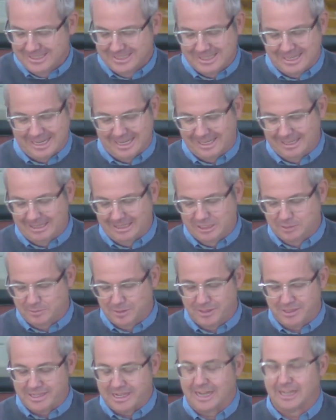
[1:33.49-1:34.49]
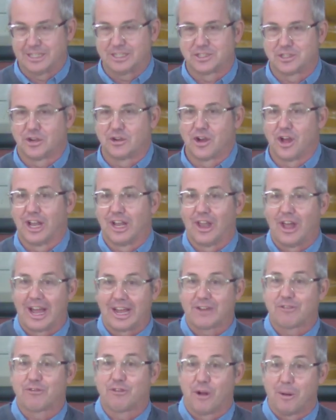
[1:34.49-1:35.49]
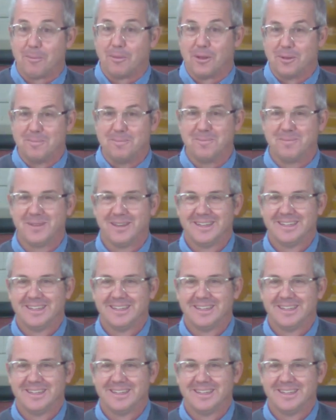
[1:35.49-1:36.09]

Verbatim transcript: Uh, it's probably the only song I like from them.